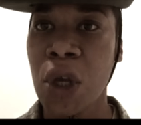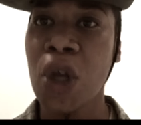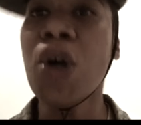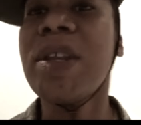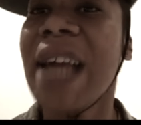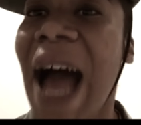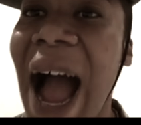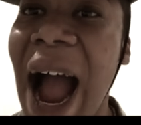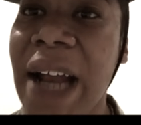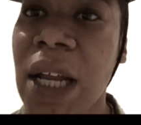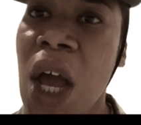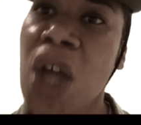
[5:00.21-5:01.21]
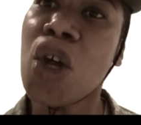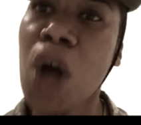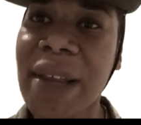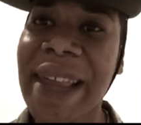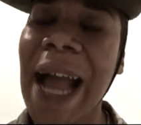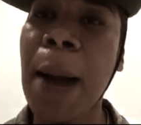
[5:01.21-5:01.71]
You tired? You
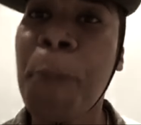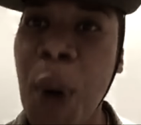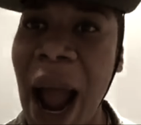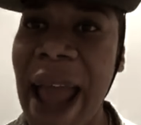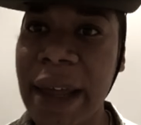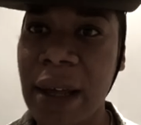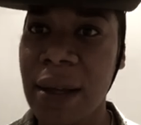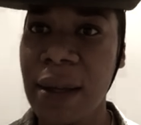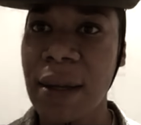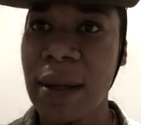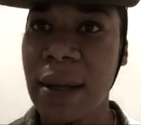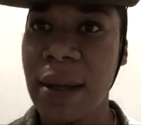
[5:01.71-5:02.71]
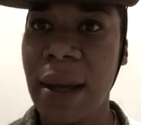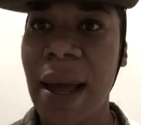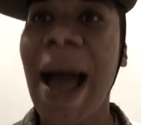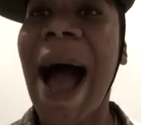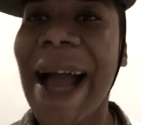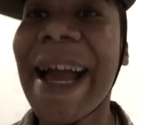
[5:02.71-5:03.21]
gonna take a break?
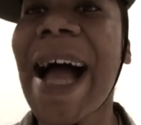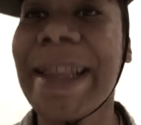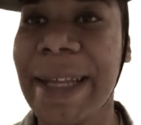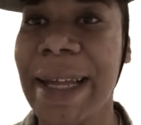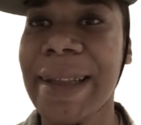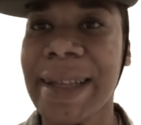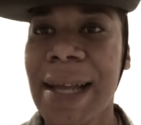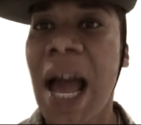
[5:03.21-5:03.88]
I got this.